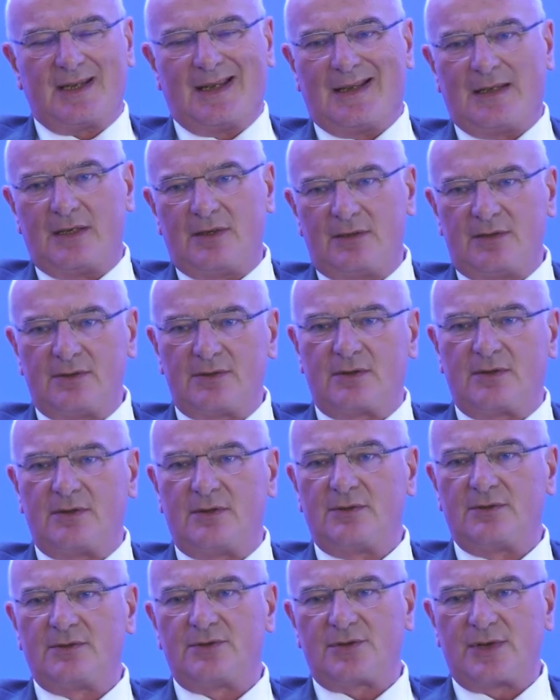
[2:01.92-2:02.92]
cannot
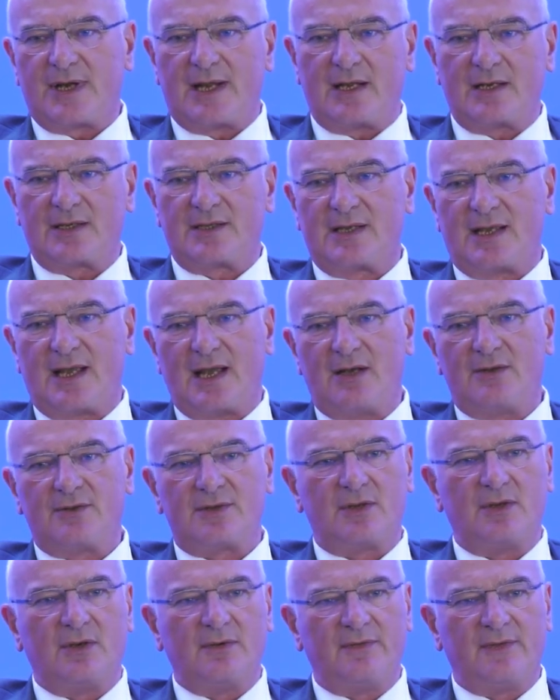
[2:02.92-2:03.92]
contract
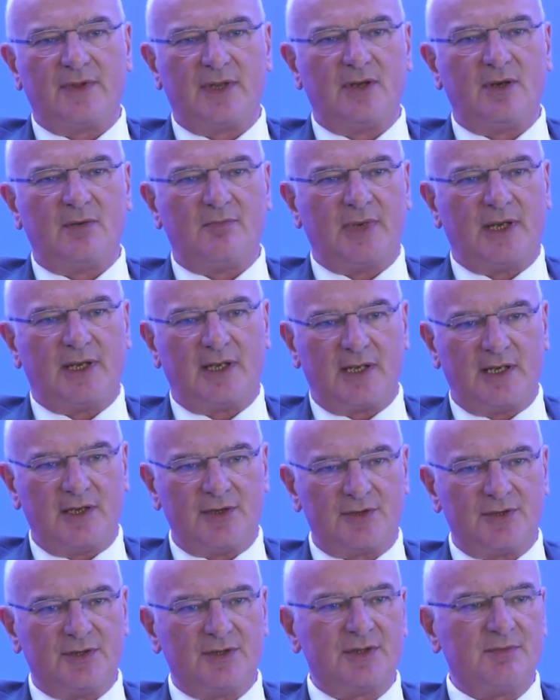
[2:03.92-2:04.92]
out of the
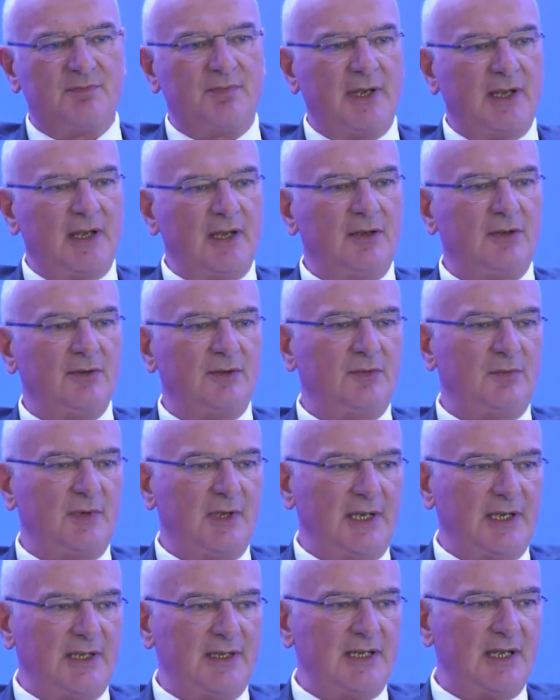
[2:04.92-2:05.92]
obligation to pay
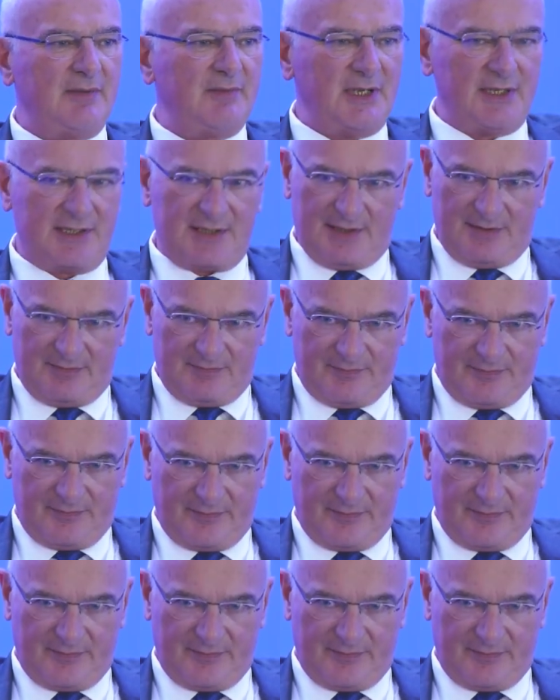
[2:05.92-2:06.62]
goodwill indemnity.